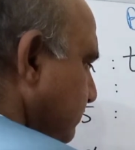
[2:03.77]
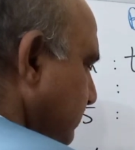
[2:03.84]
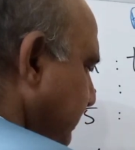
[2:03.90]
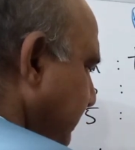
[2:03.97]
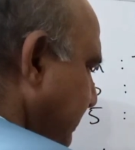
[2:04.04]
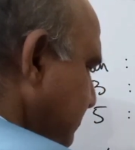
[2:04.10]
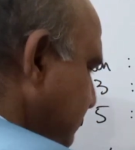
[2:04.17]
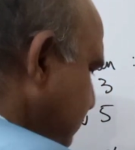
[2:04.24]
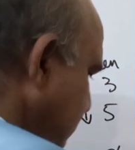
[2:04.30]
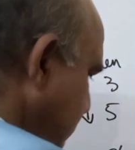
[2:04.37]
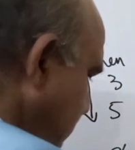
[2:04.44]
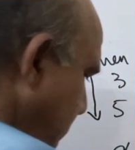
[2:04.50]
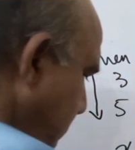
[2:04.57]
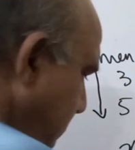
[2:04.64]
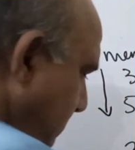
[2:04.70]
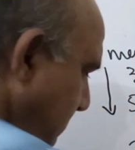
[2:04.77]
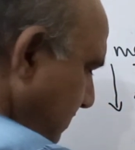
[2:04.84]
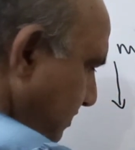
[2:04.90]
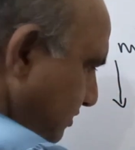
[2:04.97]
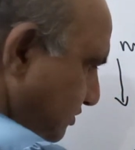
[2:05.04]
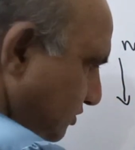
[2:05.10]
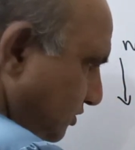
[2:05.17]
We cancel.
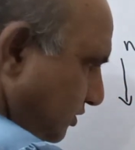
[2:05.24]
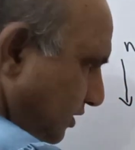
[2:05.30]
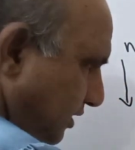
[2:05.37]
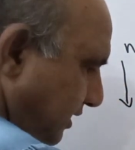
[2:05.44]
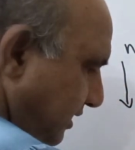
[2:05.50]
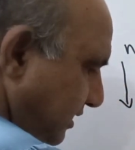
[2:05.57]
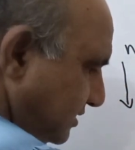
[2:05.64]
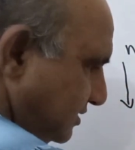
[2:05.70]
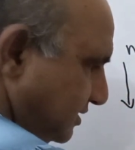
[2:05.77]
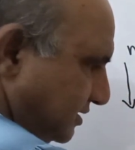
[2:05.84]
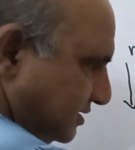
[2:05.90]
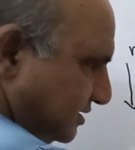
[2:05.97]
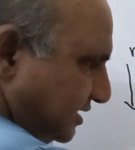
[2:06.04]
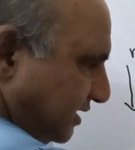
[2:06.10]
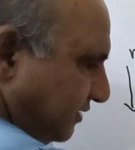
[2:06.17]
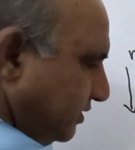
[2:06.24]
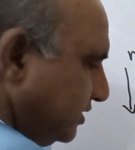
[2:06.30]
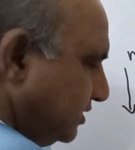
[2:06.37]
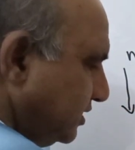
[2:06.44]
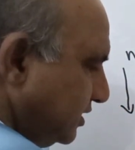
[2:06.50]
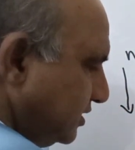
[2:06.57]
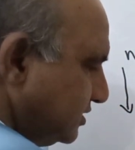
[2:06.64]
So, x is 7
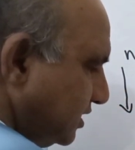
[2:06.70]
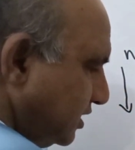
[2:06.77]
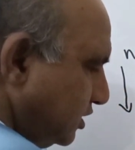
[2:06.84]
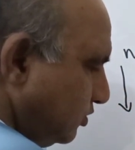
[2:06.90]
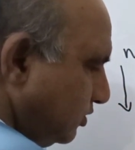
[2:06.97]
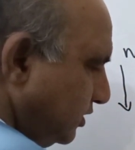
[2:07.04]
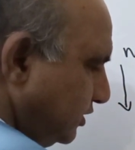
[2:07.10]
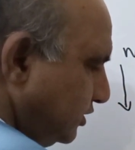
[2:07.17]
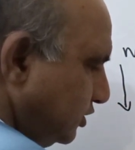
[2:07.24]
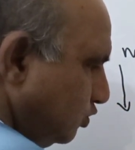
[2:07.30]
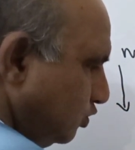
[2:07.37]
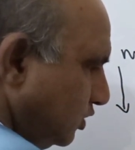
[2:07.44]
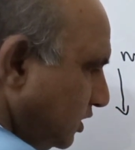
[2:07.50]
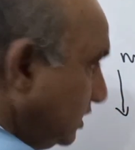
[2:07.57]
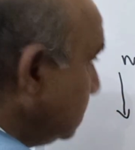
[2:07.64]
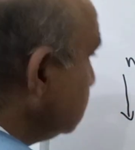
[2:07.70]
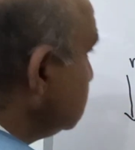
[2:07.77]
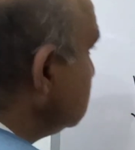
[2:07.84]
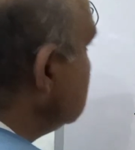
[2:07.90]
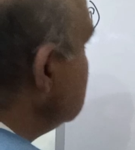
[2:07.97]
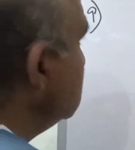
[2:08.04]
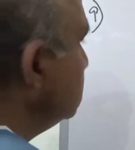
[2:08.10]
3s are
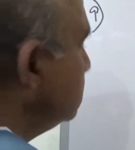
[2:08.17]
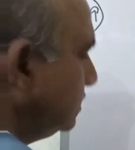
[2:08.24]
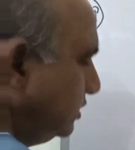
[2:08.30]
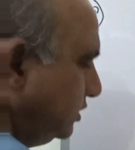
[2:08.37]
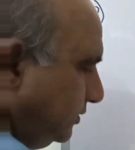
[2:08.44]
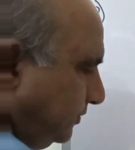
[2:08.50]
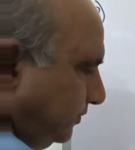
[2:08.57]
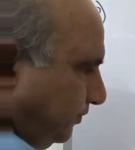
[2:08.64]
21 over